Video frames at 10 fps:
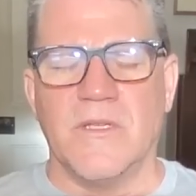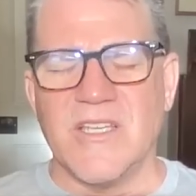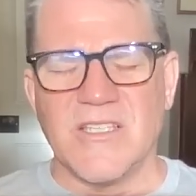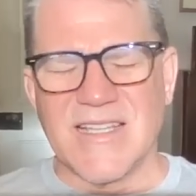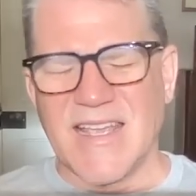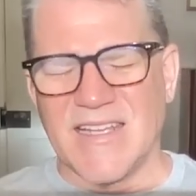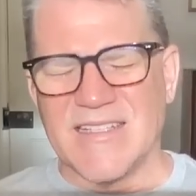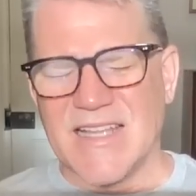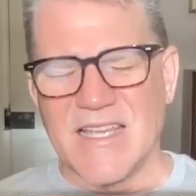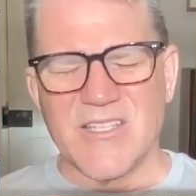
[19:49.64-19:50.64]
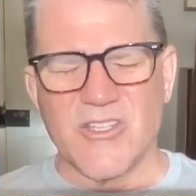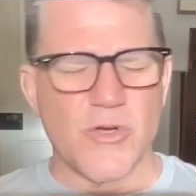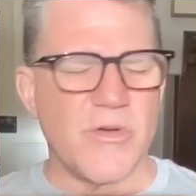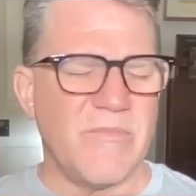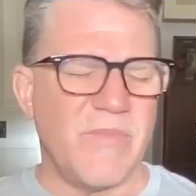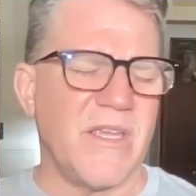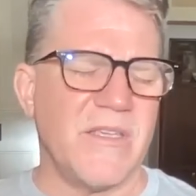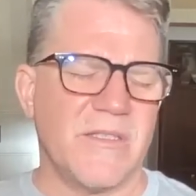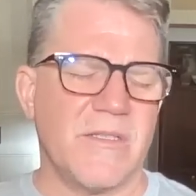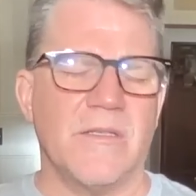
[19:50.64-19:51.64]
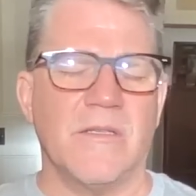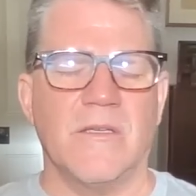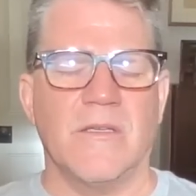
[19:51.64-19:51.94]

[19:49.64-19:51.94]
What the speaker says: Just like it's less jury based.